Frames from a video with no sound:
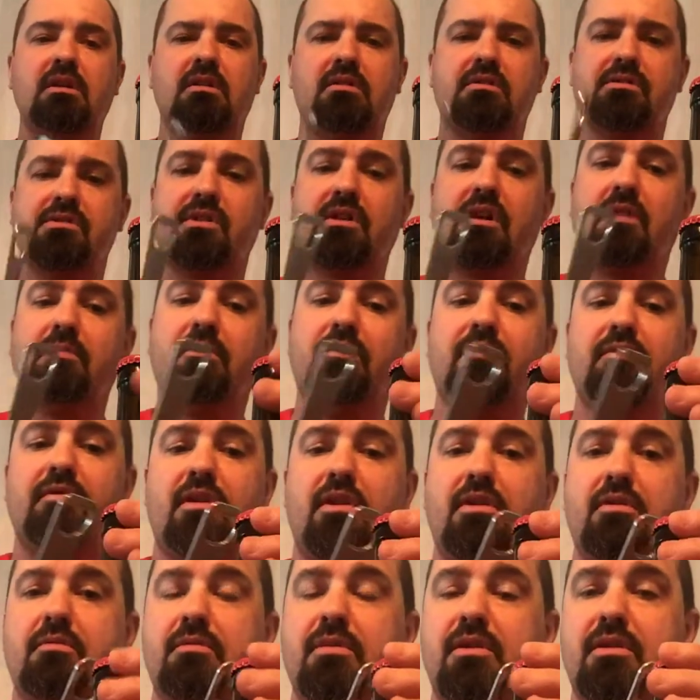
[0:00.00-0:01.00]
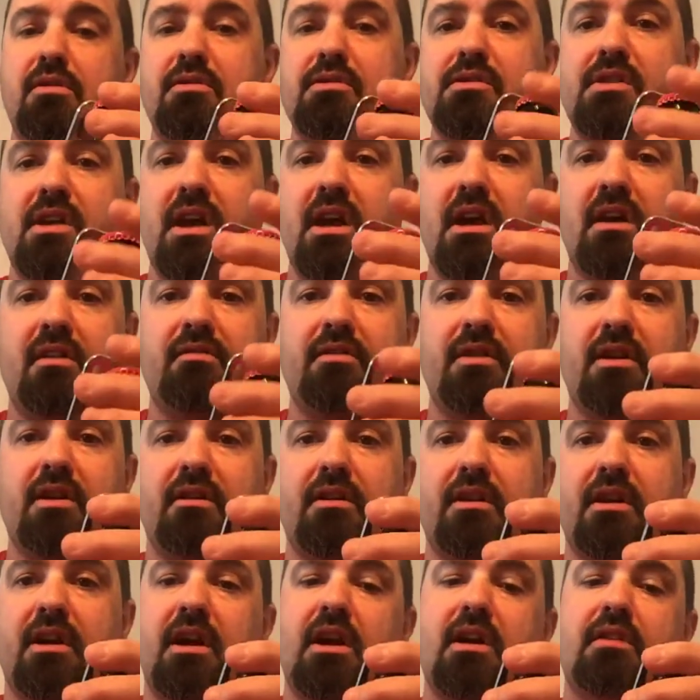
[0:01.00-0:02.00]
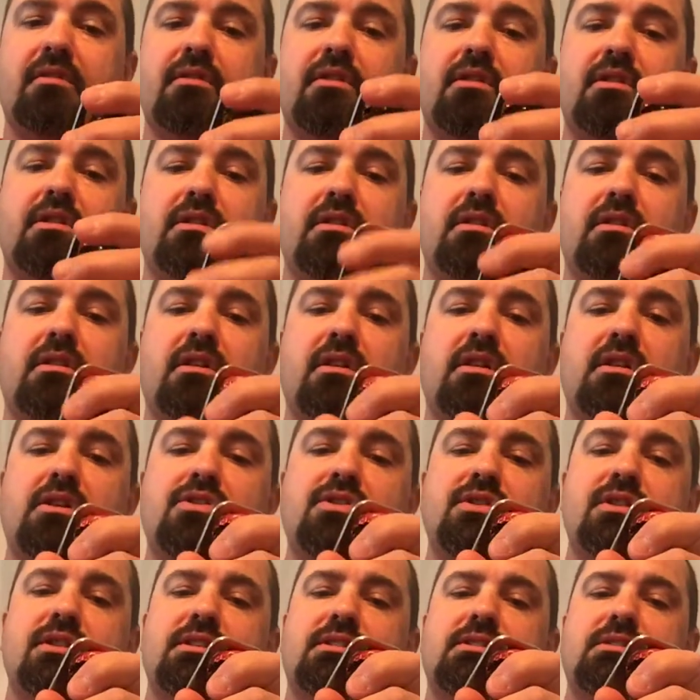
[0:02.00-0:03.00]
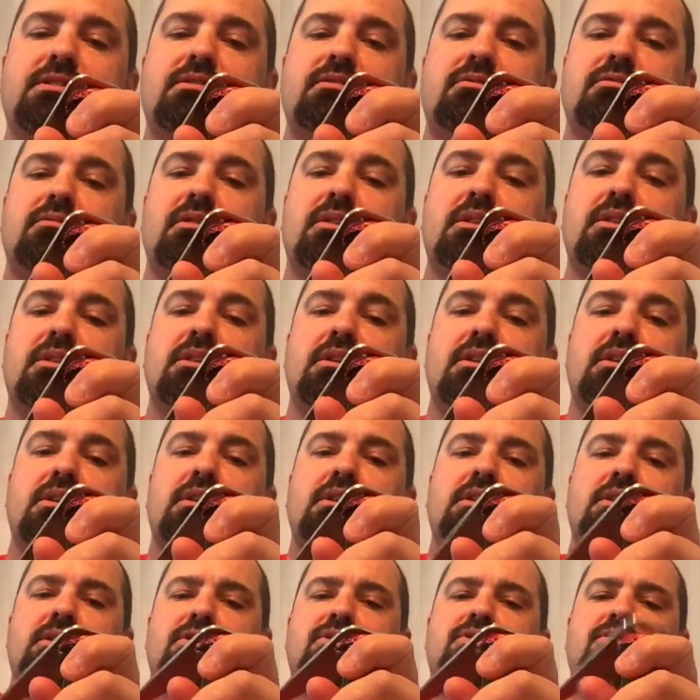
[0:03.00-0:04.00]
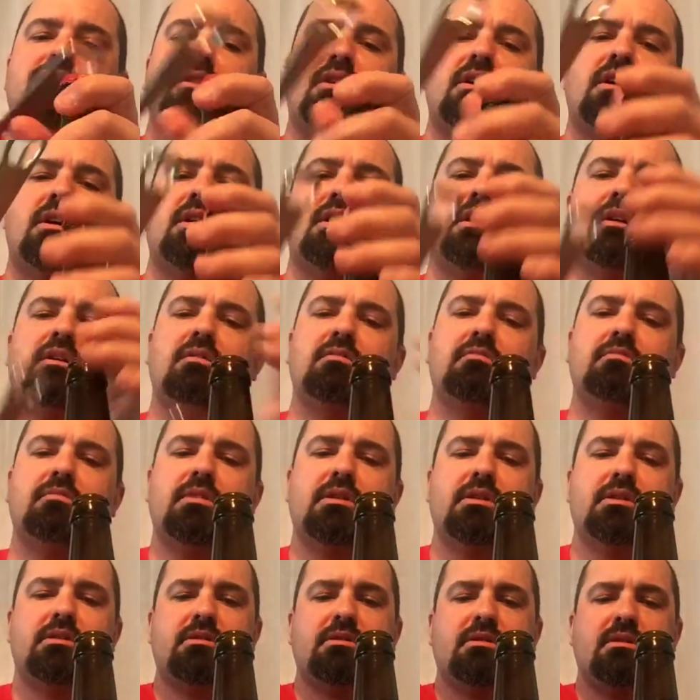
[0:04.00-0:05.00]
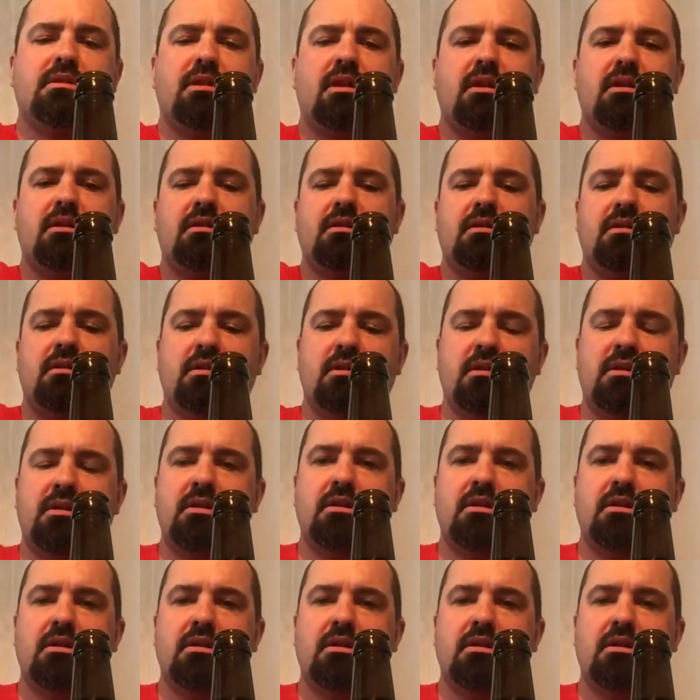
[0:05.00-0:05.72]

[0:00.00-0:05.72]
There's a couple of other beers they have there that I haven't had a chance to try, but yeah.